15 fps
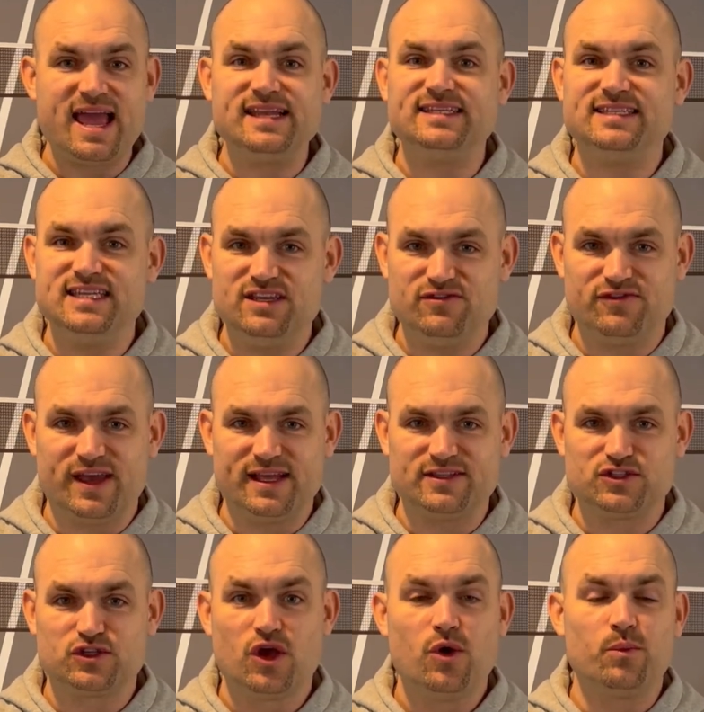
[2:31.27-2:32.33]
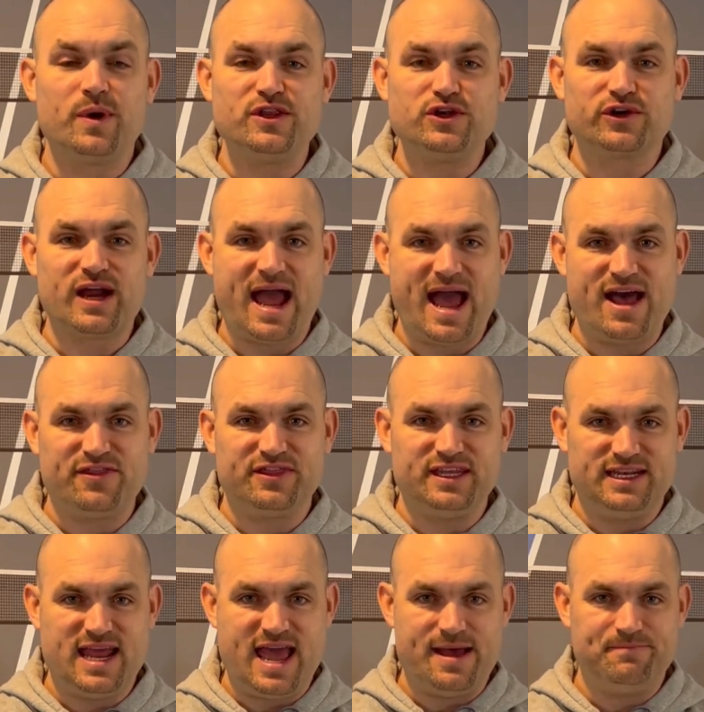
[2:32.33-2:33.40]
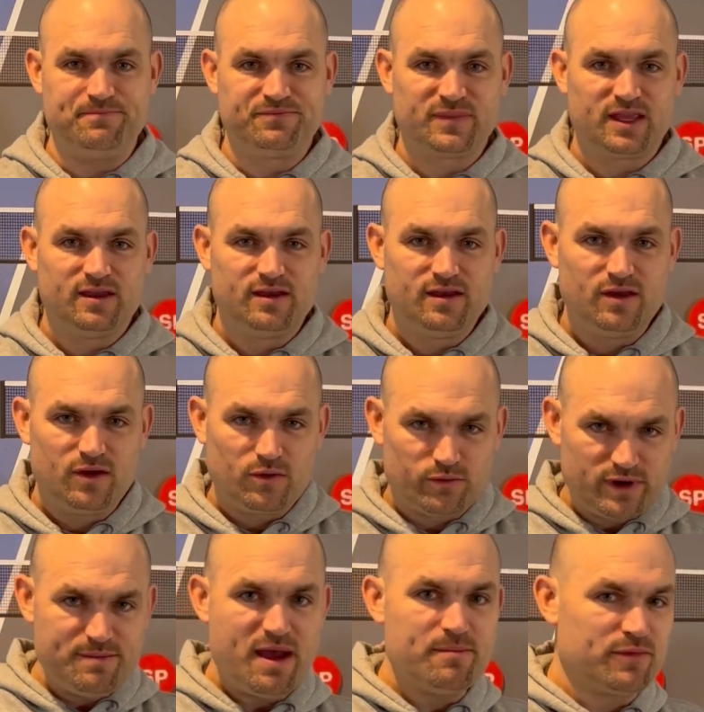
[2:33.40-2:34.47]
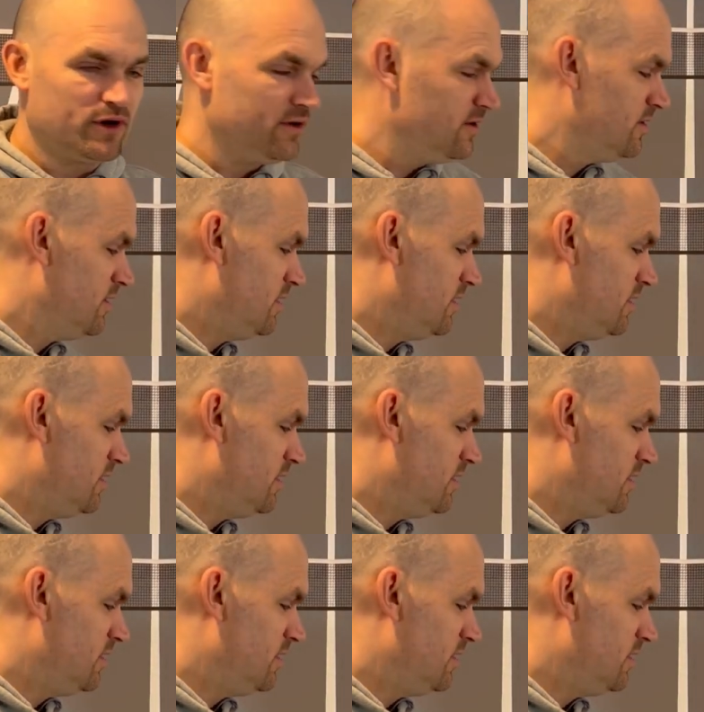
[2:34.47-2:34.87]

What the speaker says: and defense when you're at the net. Remember,